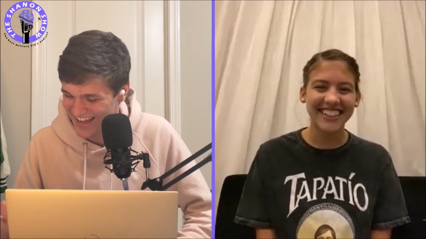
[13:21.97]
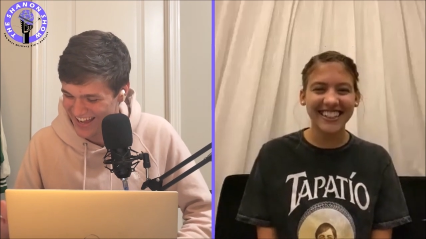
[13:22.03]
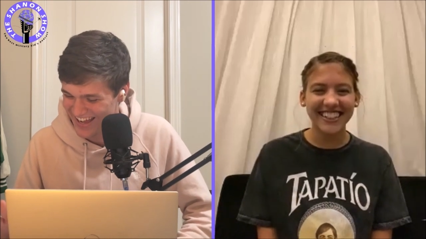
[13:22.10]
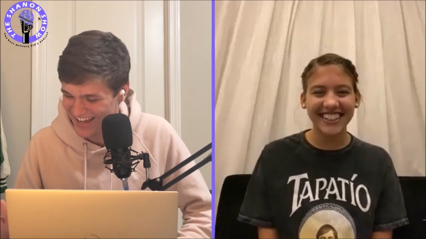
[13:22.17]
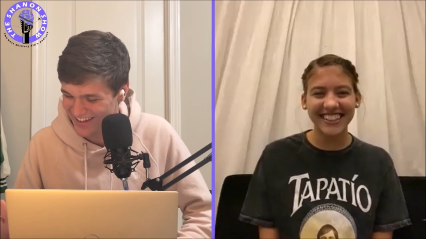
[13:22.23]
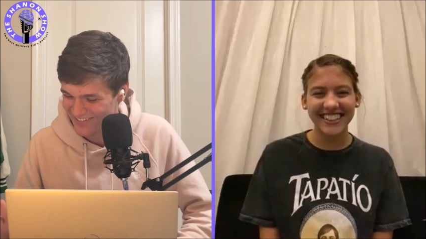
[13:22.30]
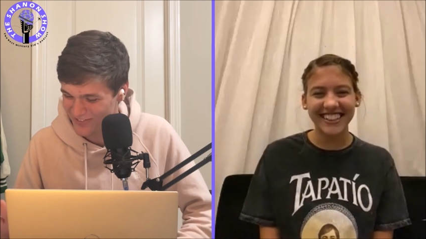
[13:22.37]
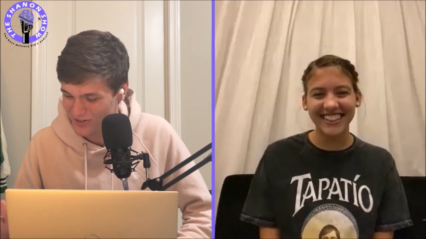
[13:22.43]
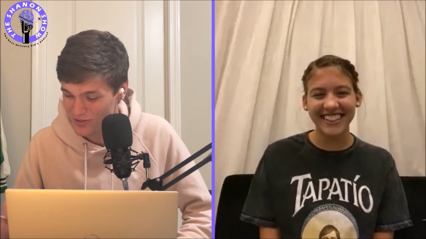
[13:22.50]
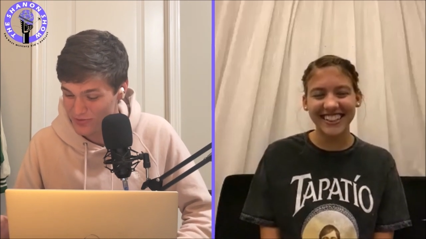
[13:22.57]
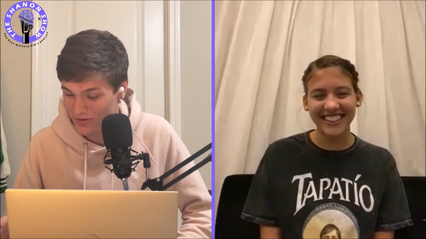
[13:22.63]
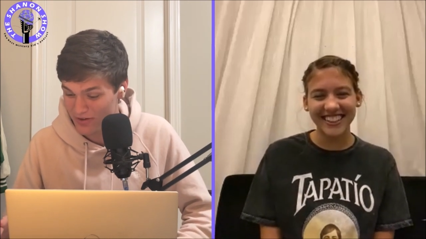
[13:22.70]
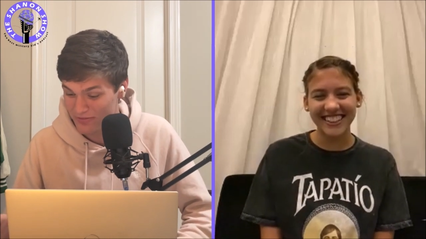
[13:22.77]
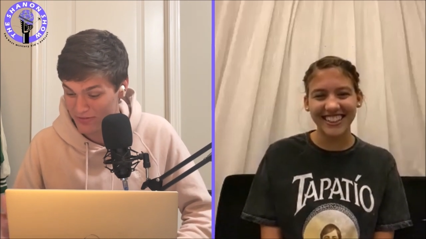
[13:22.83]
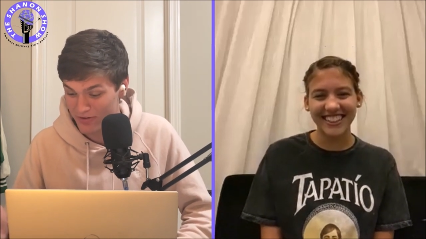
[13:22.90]
Speaker 1: uh, first of
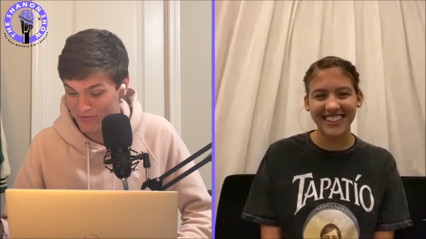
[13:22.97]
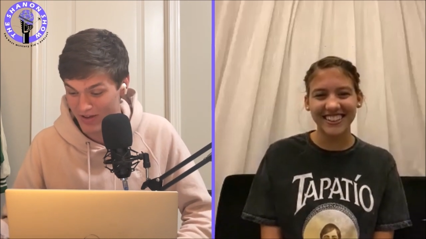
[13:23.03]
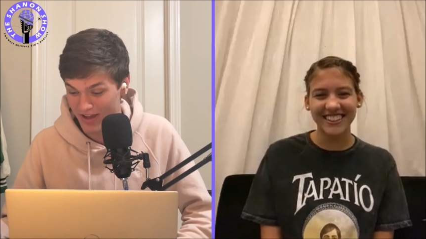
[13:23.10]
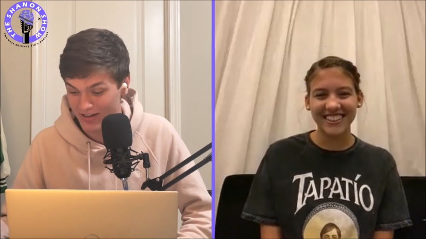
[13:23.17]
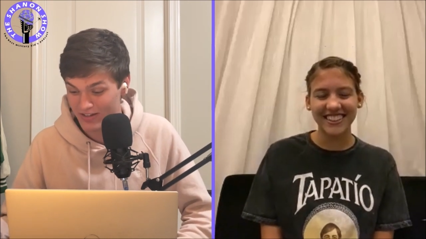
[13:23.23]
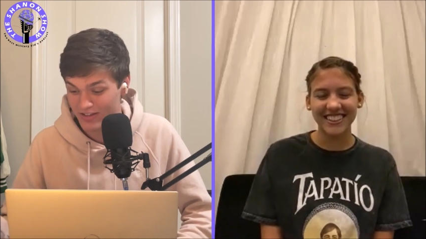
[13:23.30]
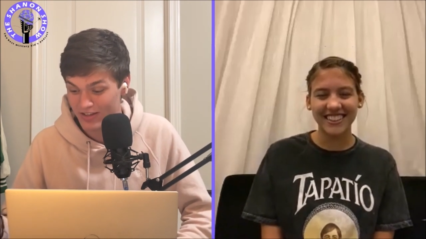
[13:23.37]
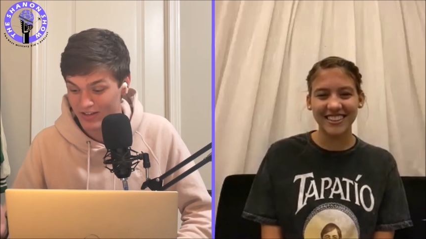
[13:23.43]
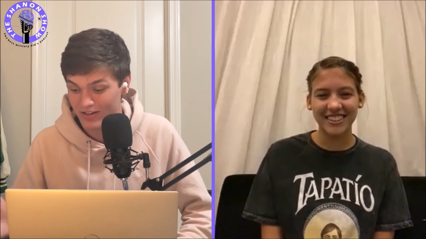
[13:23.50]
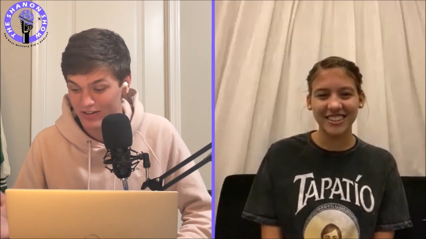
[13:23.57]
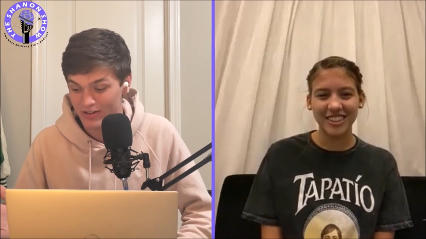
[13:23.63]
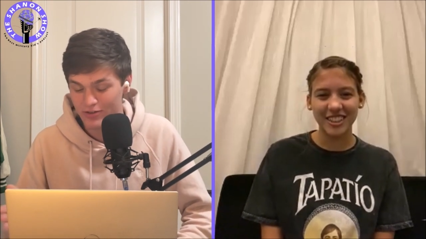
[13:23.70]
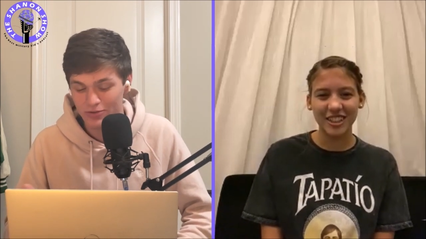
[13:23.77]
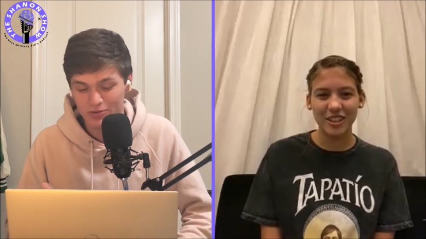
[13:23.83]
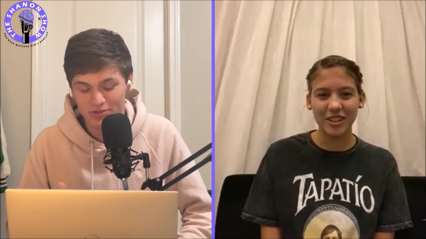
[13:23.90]
all, fun fact
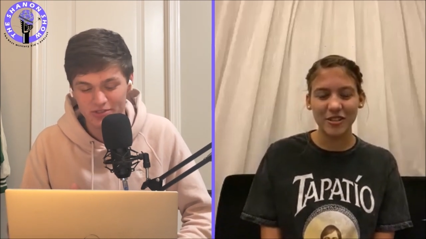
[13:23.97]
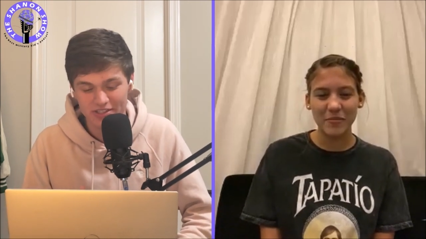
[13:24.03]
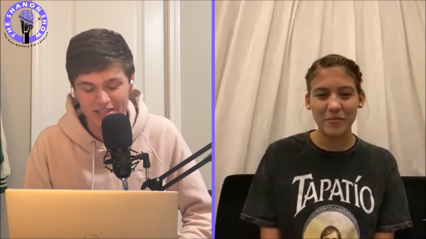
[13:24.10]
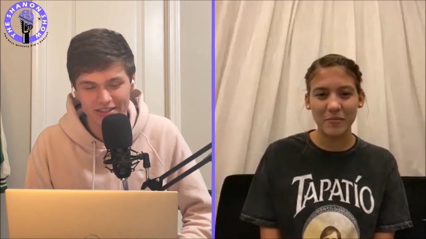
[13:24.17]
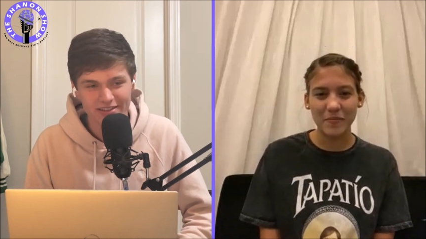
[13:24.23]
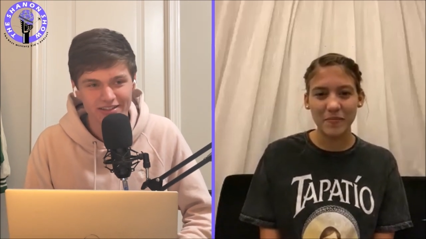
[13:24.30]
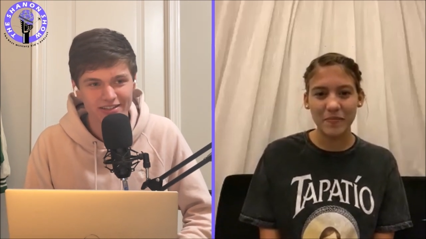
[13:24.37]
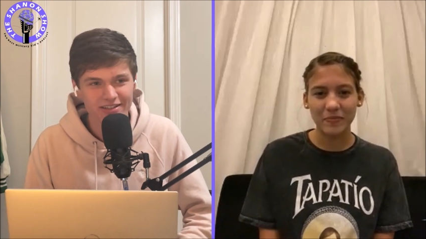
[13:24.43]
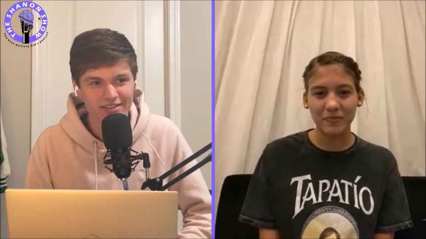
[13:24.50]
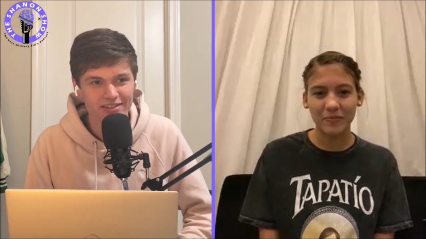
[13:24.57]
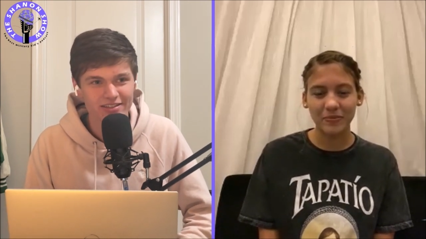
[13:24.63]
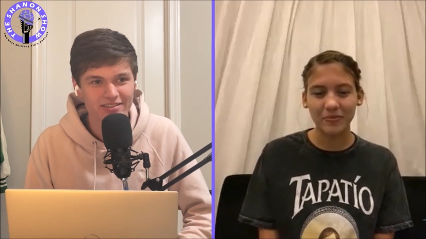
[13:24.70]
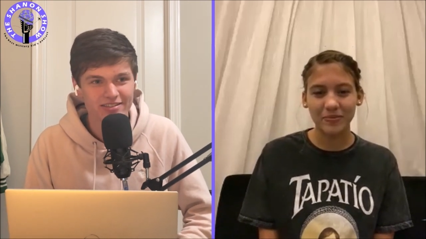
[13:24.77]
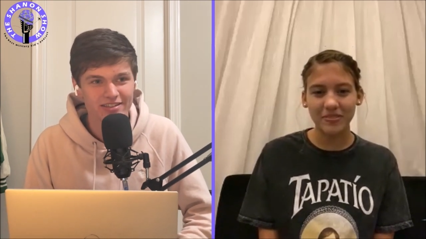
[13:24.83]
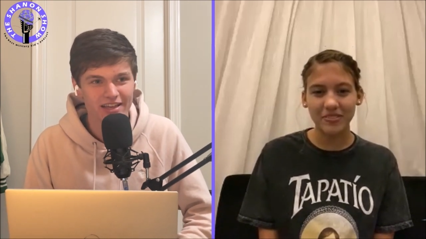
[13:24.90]
New
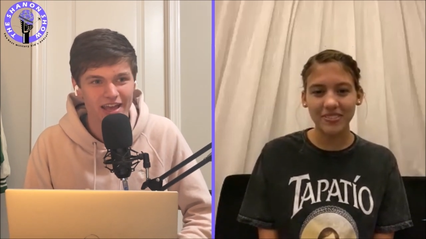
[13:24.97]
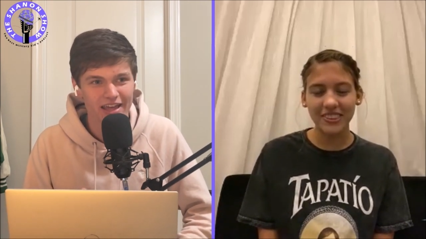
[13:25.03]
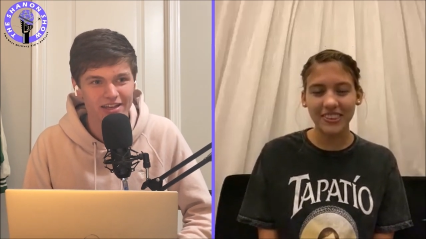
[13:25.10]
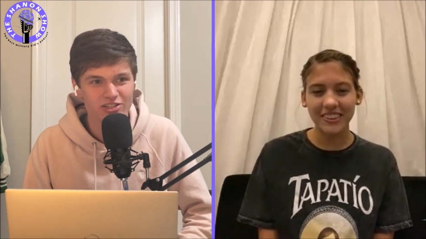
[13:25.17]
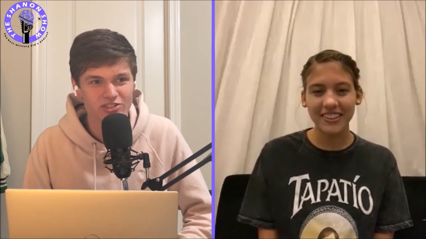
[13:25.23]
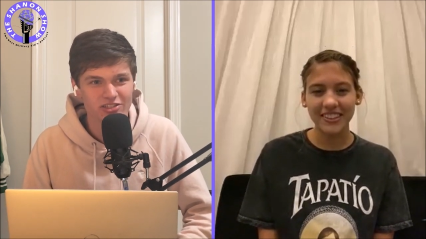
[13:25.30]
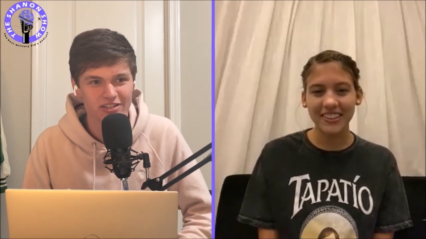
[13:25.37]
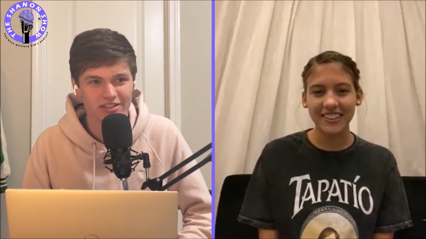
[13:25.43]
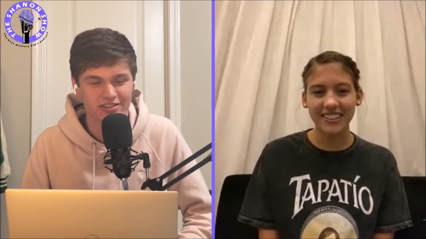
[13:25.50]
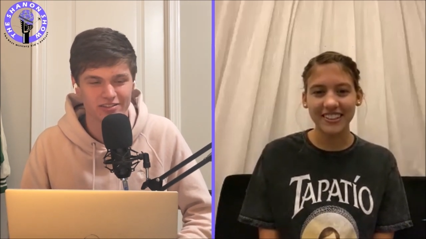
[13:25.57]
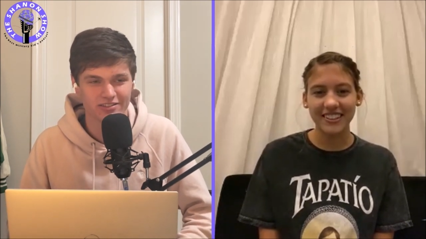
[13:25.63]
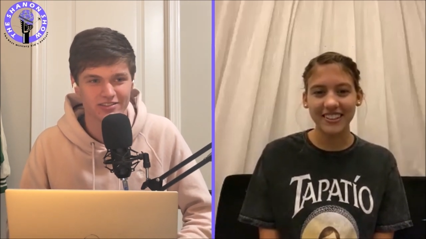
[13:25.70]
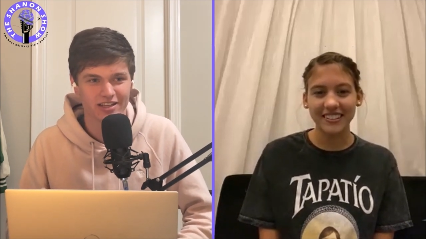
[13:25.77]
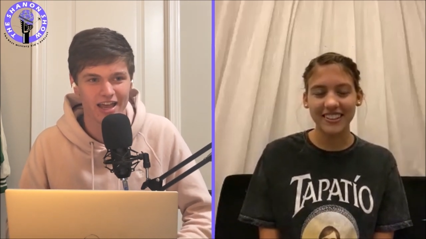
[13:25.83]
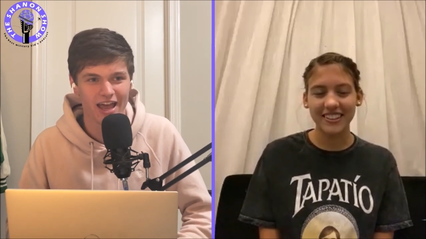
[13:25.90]
Zealand's
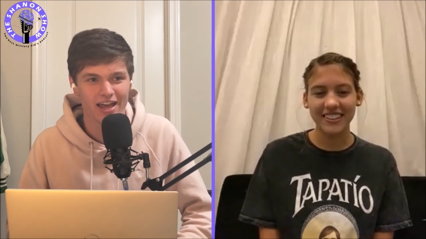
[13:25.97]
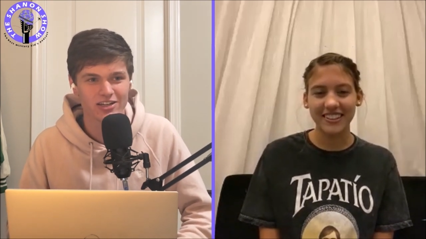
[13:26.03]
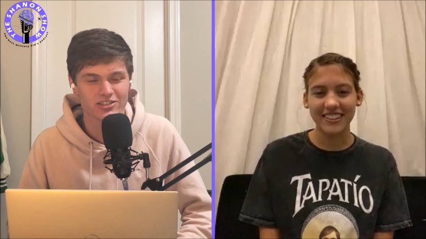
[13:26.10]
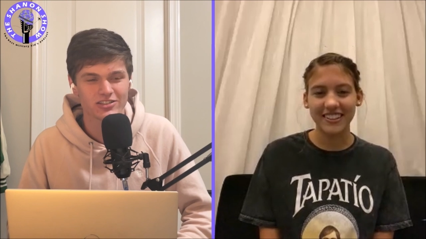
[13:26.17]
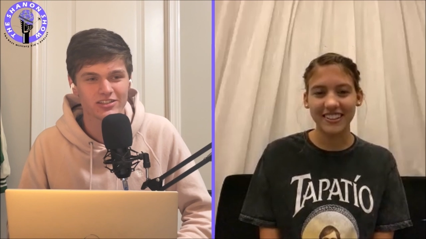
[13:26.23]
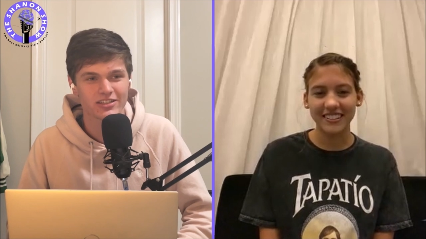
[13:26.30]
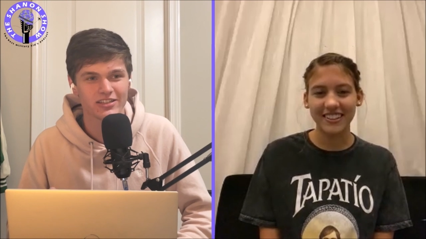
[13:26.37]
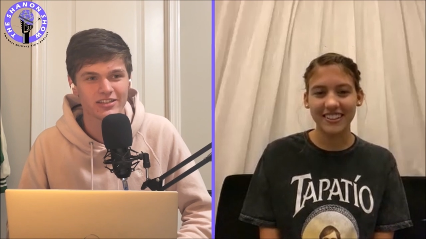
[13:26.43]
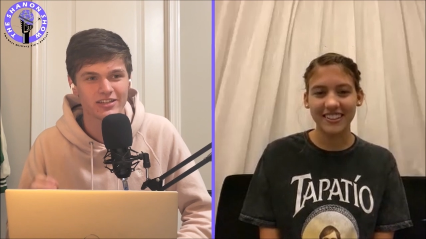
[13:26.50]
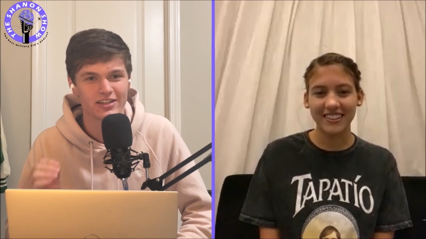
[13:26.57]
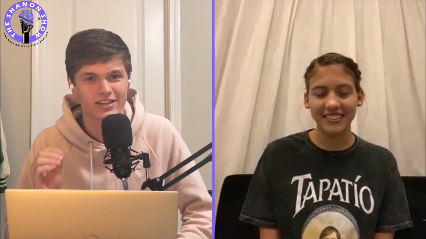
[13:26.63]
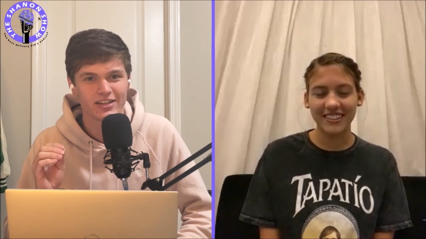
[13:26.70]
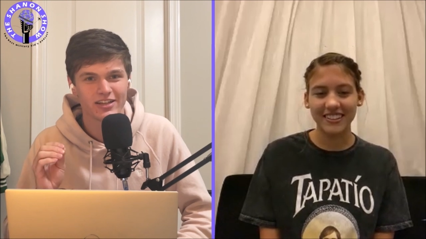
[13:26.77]
engineers actually